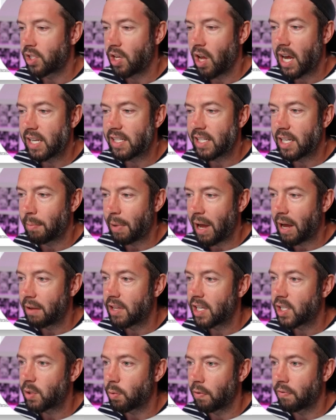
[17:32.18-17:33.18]
was nice and
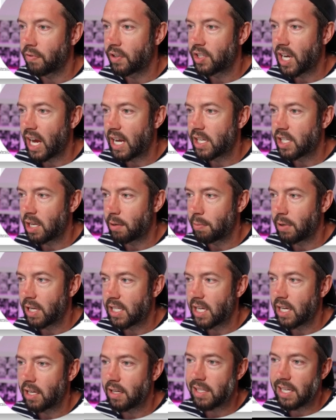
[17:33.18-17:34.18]
about this one for
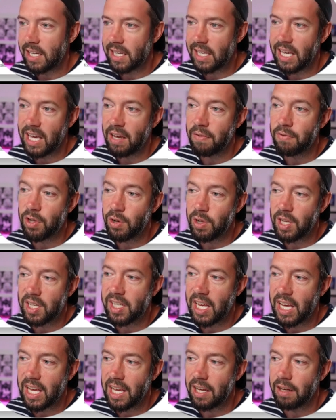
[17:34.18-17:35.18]
ChatGPT, because it gives you
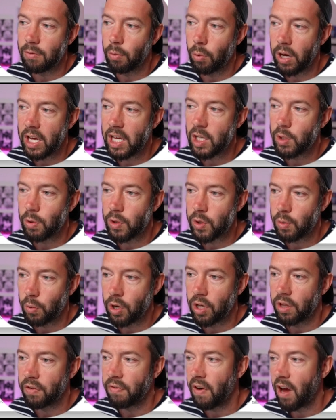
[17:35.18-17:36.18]
this here, what each one's
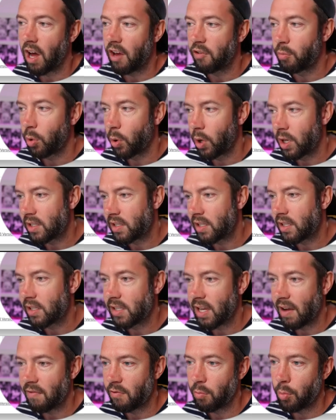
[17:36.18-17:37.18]
worth: 5
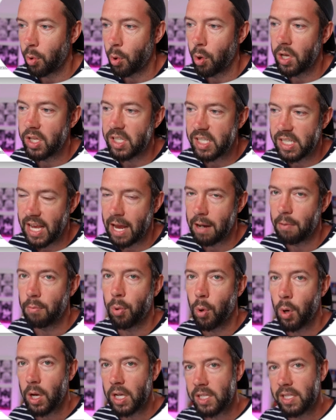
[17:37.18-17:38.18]
points, 7 points,
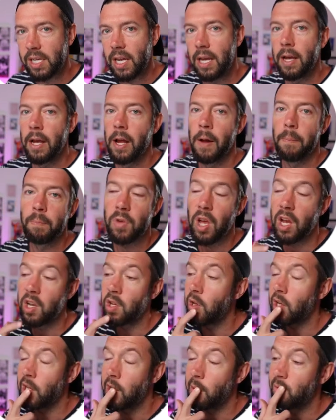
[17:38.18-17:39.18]
10 points.
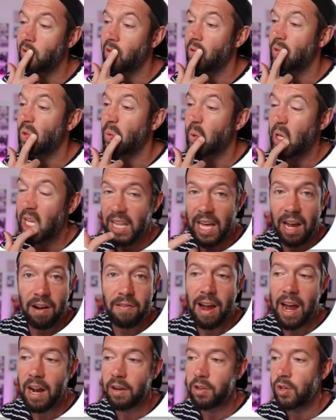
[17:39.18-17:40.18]
And you can tweak that
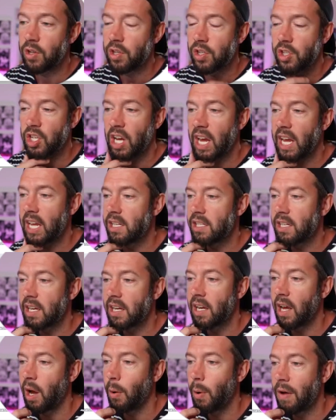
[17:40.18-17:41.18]
around, you can change
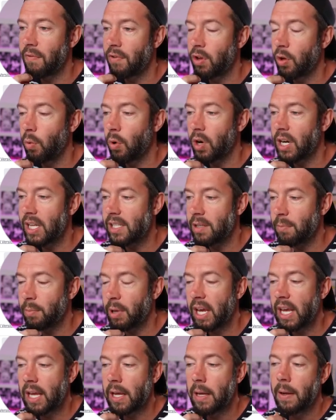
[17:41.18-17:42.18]
it however you want it to
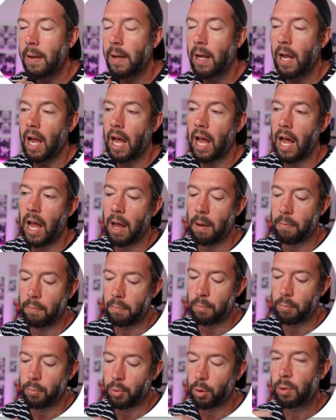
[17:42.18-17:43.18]
be.
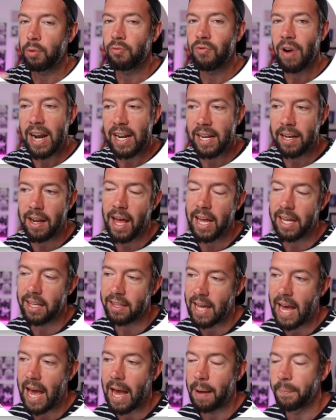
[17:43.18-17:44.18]
But we ran it
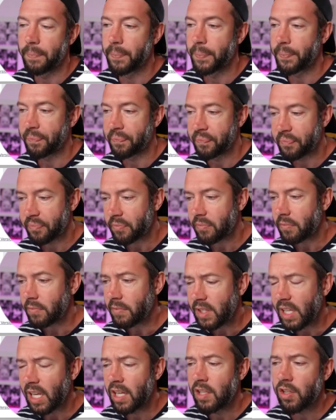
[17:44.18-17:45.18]
like that.
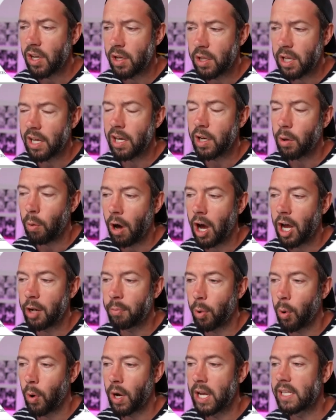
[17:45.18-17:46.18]
And so they
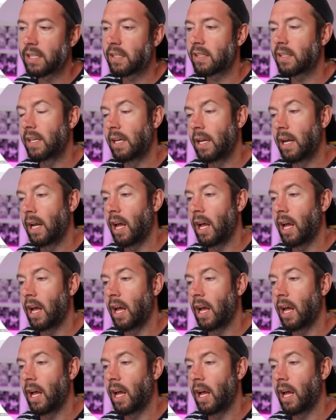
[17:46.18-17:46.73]
acquired points